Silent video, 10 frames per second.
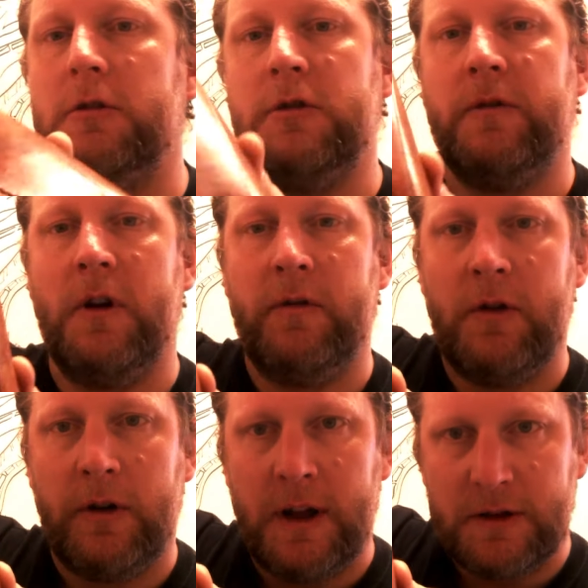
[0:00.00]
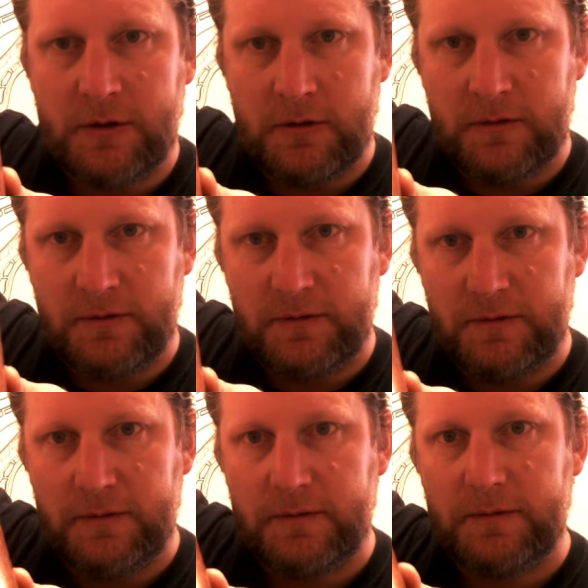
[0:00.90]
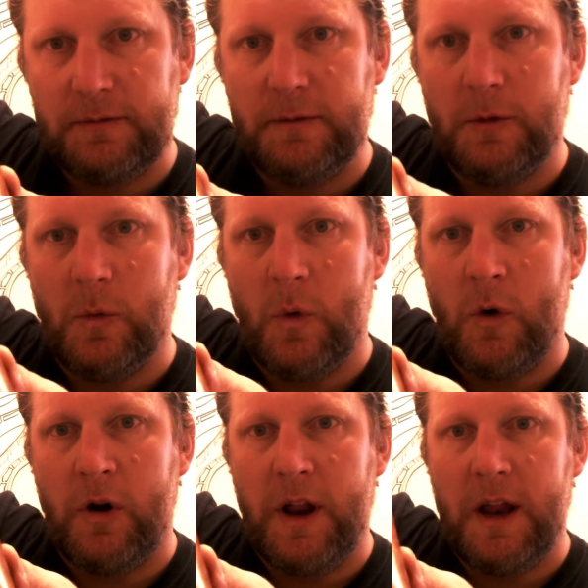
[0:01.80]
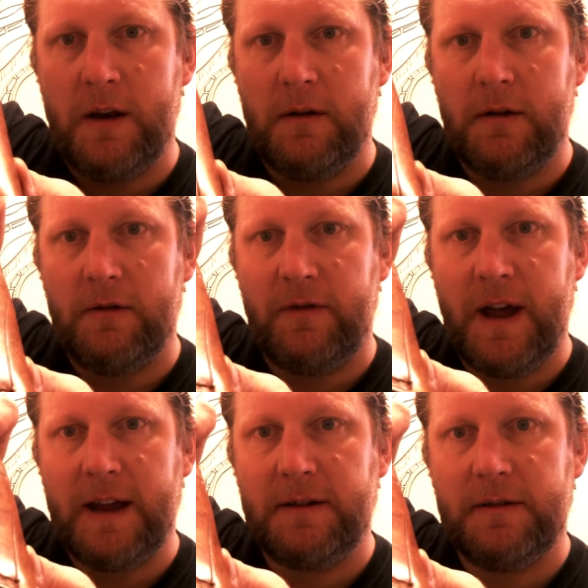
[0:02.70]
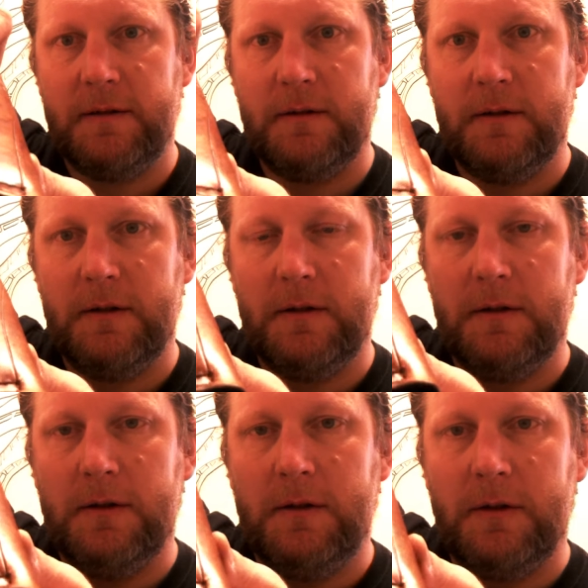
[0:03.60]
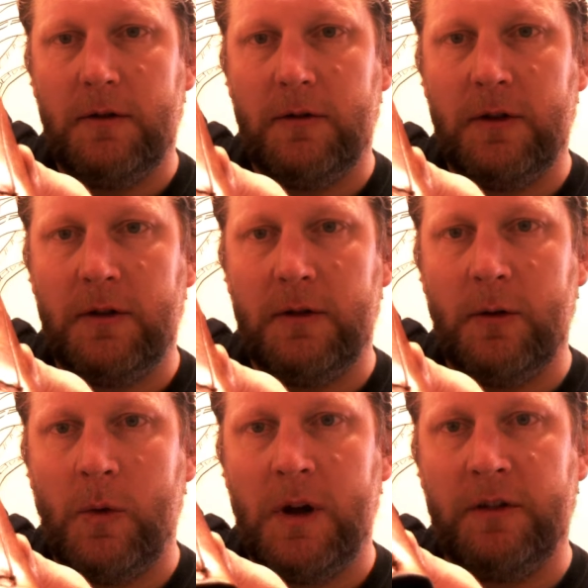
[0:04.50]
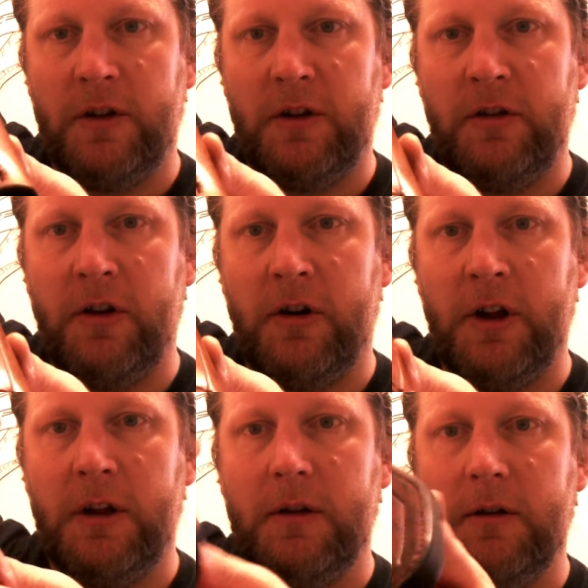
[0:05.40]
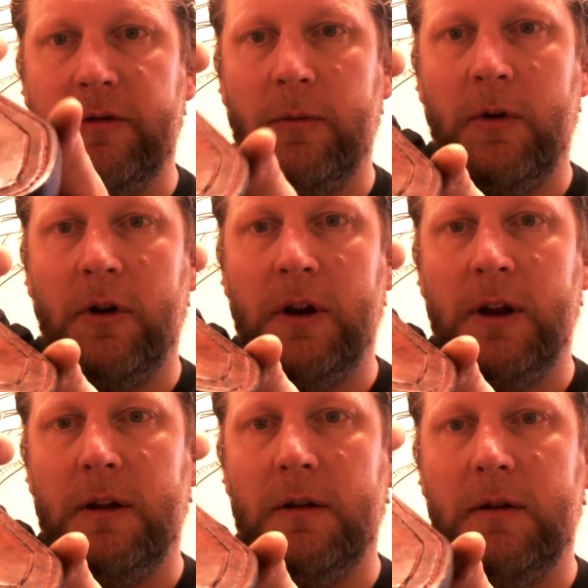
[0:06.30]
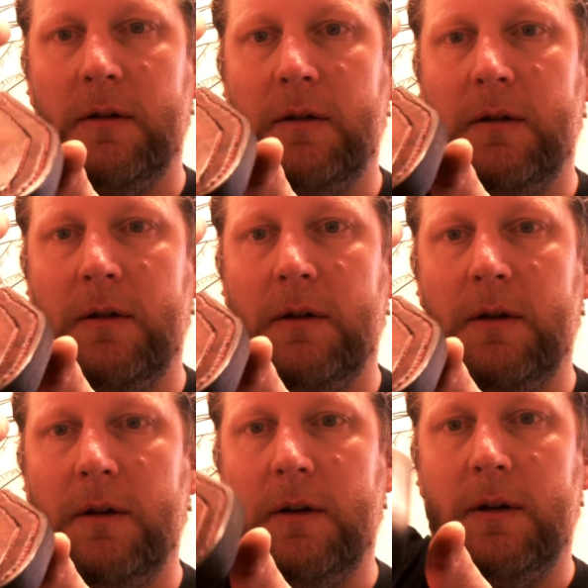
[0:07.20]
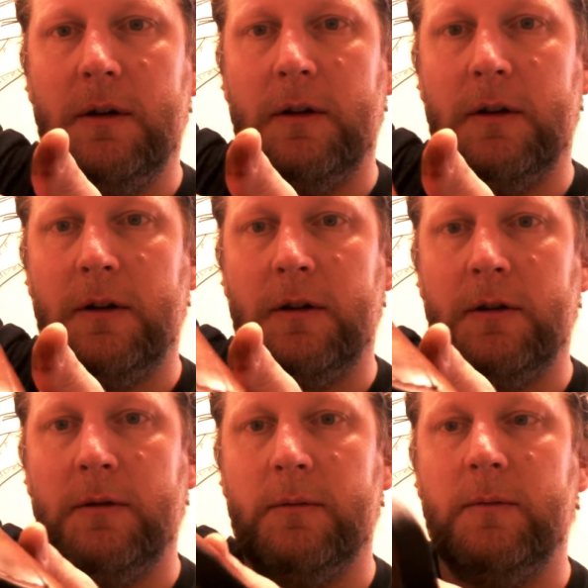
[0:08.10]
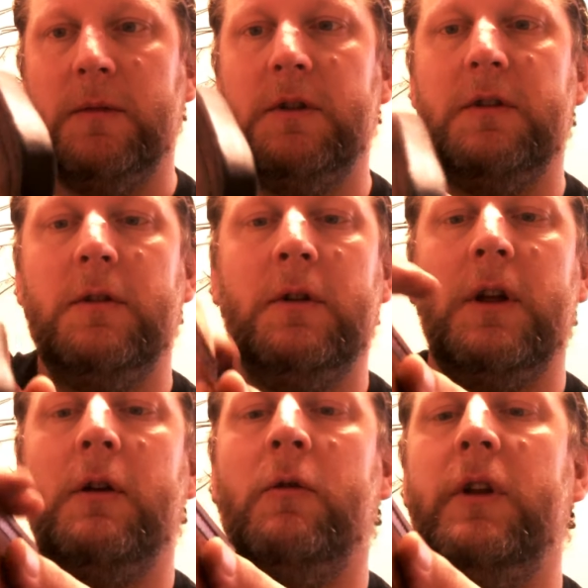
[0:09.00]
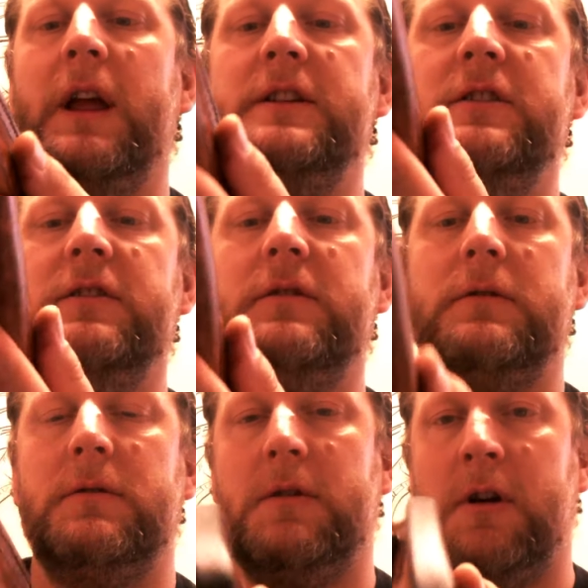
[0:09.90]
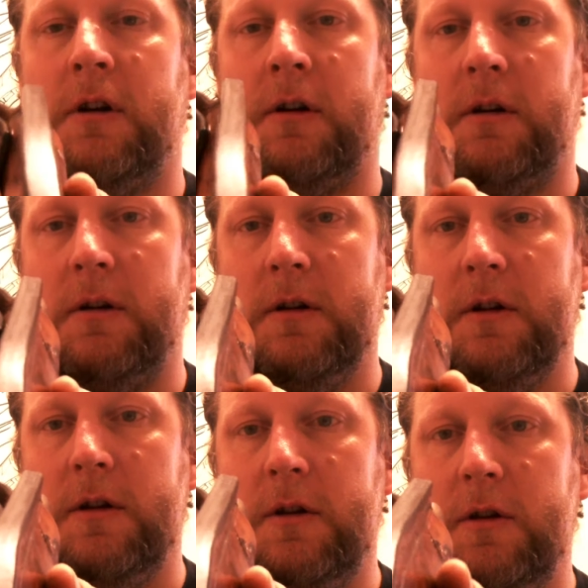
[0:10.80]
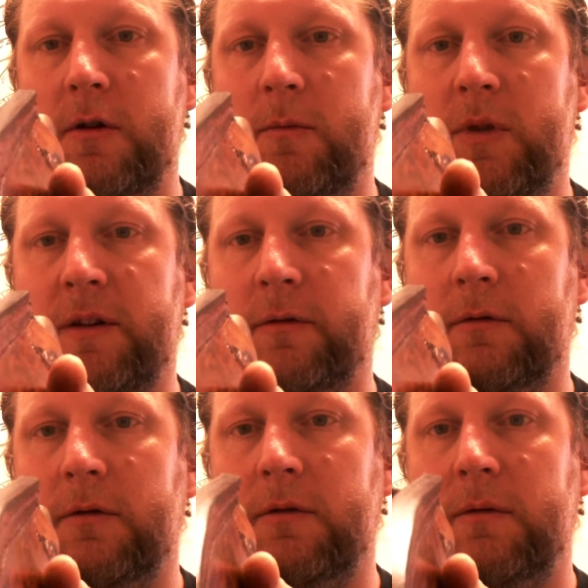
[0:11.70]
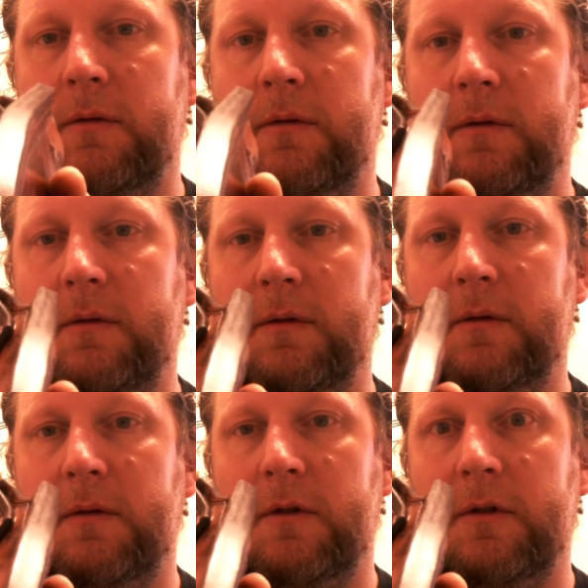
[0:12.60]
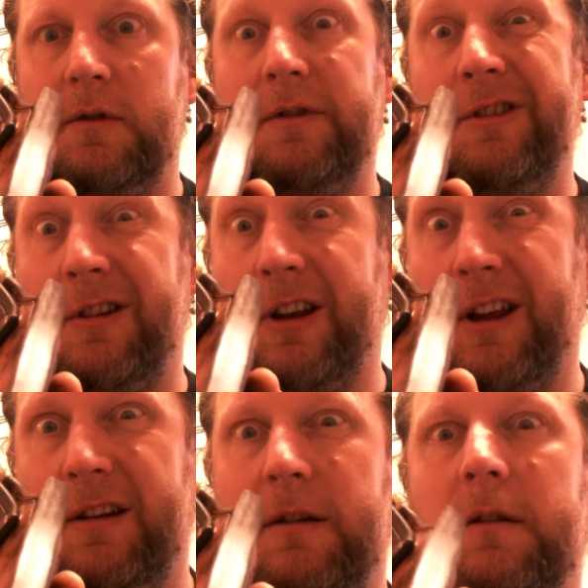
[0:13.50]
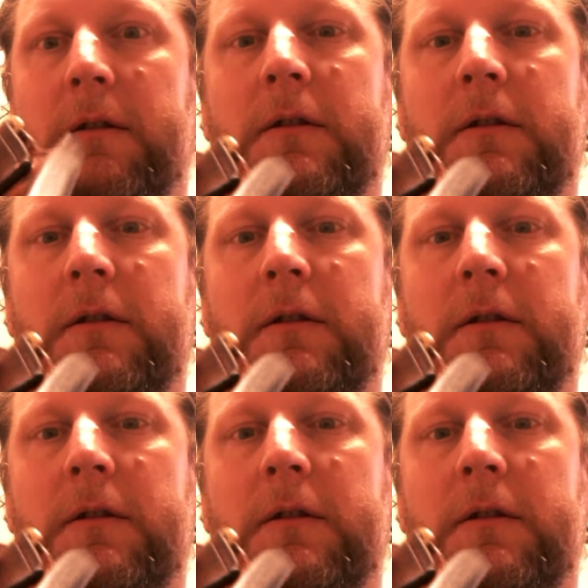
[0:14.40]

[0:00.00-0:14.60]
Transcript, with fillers: look, so I've, I've got that sort of worn-in effect on the, the, way I've done the die and I've applied it. Um, I all the edges are beveled, slicked,